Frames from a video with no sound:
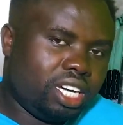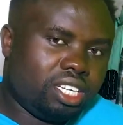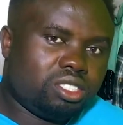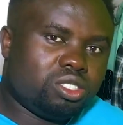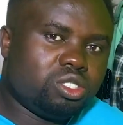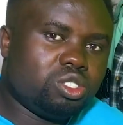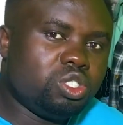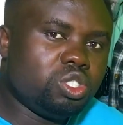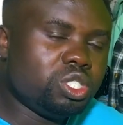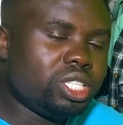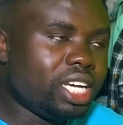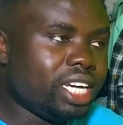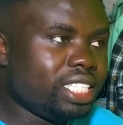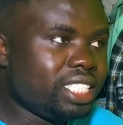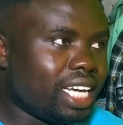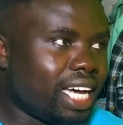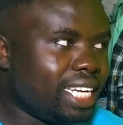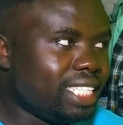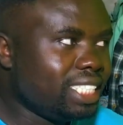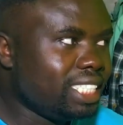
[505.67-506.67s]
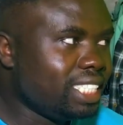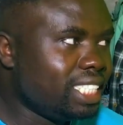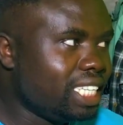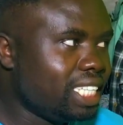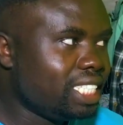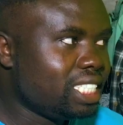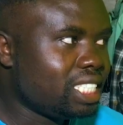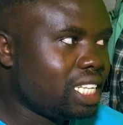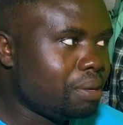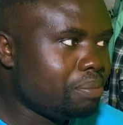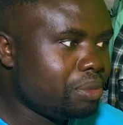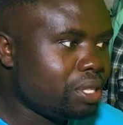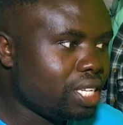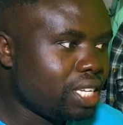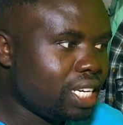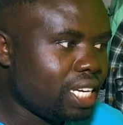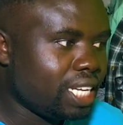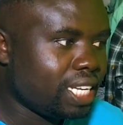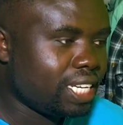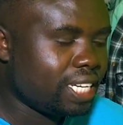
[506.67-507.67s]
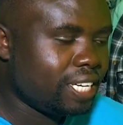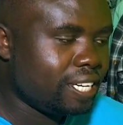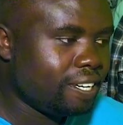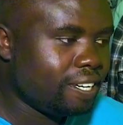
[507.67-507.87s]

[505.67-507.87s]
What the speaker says: To do that, I needed something like,